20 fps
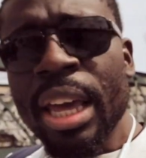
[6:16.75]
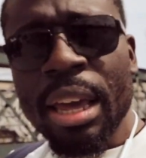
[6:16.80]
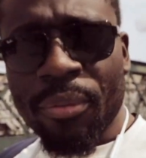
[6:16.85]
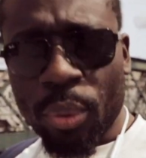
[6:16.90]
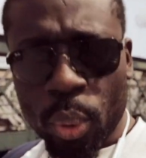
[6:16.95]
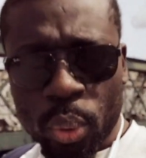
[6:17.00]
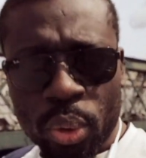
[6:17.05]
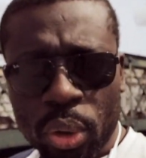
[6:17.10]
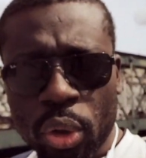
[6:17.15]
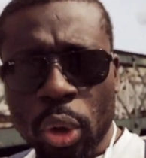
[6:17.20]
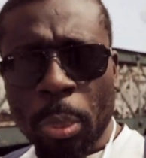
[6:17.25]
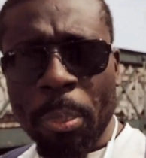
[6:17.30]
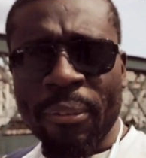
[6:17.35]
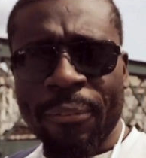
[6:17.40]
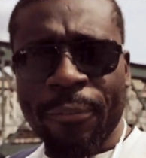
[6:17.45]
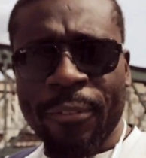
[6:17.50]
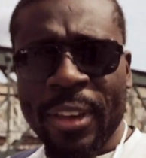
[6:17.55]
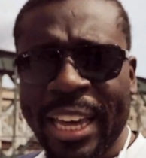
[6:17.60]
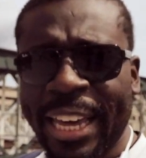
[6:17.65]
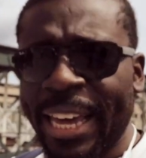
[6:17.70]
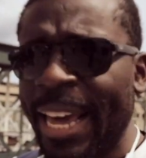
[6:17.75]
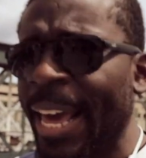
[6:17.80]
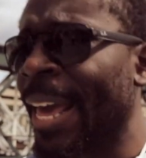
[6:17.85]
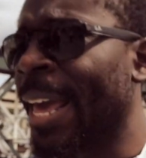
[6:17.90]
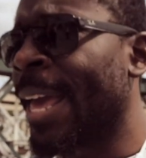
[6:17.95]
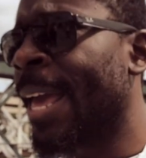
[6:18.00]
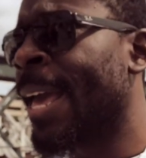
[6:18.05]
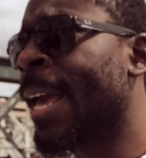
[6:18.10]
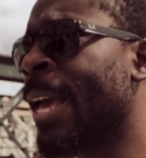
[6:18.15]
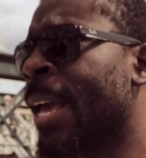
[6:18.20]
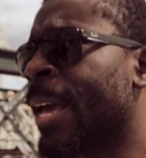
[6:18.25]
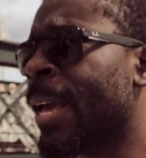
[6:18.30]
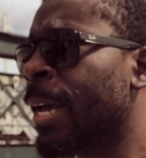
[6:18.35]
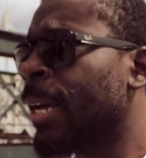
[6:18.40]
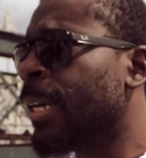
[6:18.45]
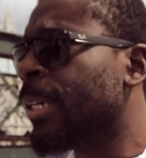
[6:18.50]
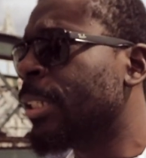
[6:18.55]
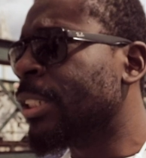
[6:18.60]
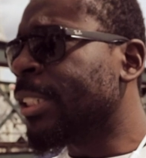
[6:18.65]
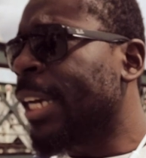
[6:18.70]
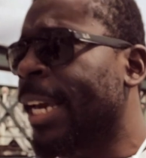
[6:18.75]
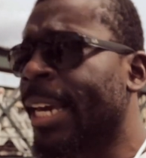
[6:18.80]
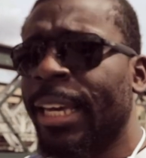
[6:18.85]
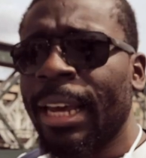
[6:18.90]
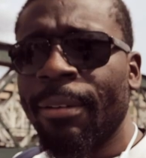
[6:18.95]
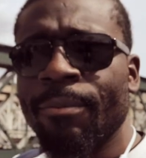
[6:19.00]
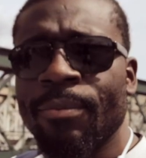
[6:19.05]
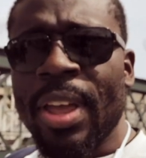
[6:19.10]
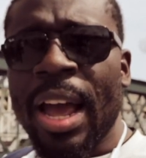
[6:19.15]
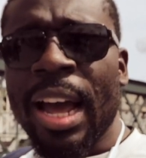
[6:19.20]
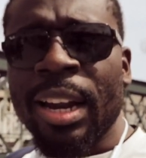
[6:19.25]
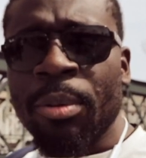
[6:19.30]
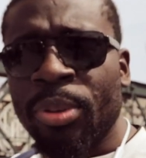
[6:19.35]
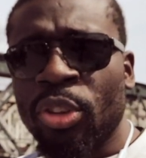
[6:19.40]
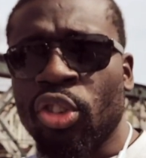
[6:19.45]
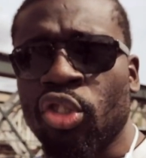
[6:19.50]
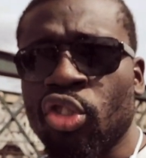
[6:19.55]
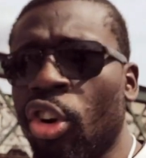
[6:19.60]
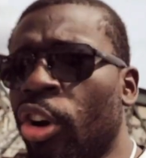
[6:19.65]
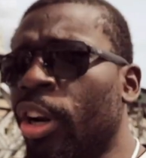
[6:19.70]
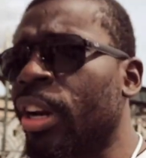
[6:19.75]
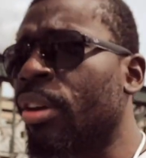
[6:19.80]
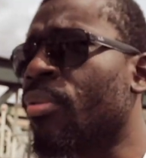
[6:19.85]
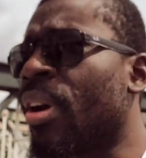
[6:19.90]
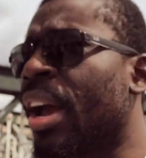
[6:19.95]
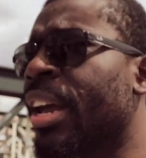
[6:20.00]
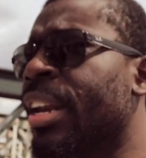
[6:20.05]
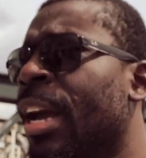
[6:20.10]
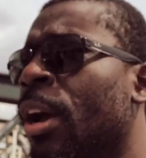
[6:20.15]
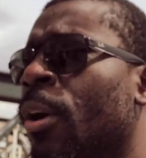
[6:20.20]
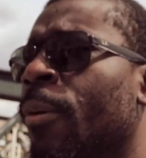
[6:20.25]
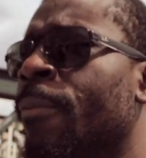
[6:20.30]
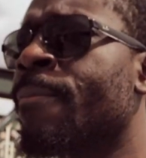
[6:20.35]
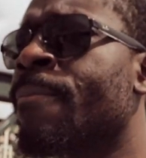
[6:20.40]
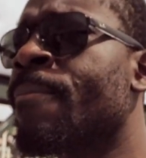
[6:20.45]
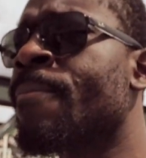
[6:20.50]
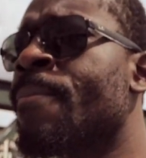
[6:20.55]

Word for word: If it was a super thick shake, I'd be struggling right now.